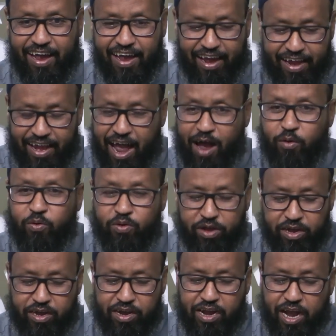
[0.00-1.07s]
Now,
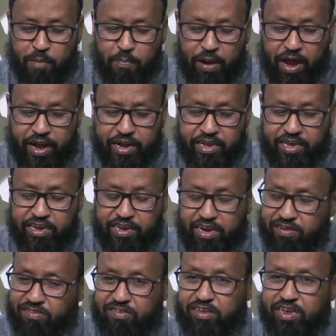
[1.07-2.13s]
he can plan it.
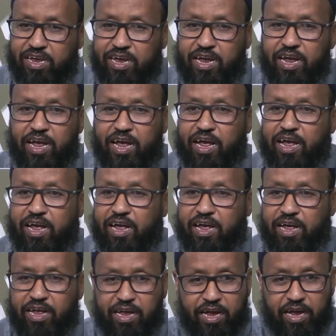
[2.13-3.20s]
Just
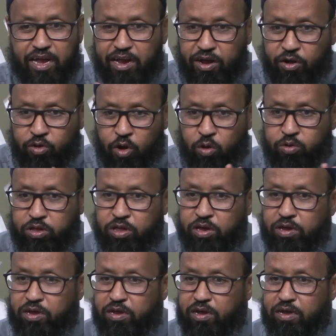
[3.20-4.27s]
go to
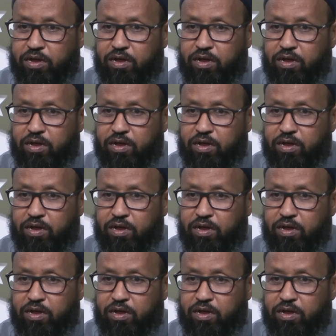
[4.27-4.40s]
the...